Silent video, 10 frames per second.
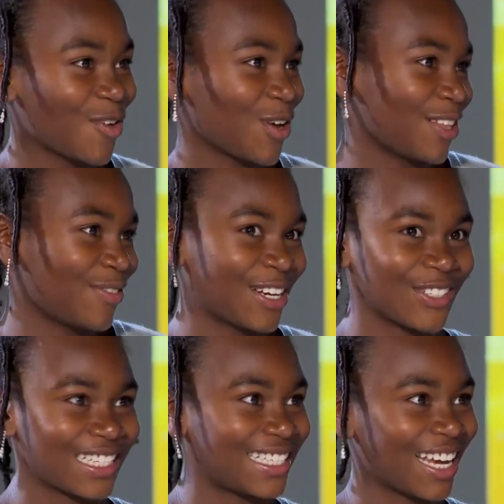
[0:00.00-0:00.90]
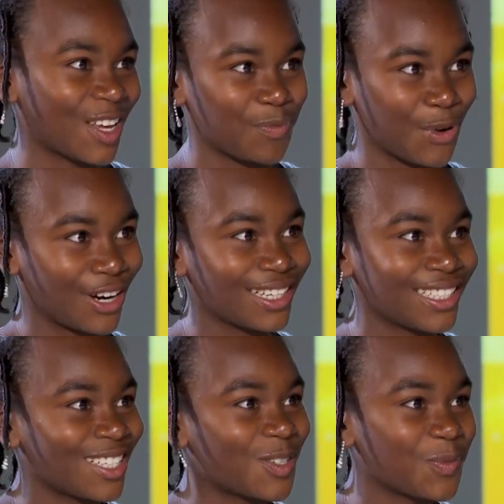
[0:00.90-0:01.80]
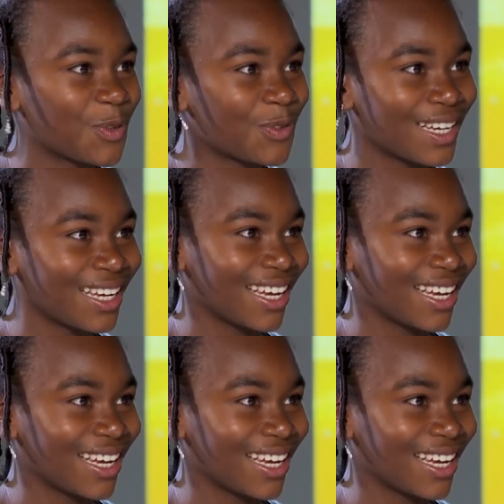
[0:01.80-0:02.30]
Well, if there's a second part in this movie,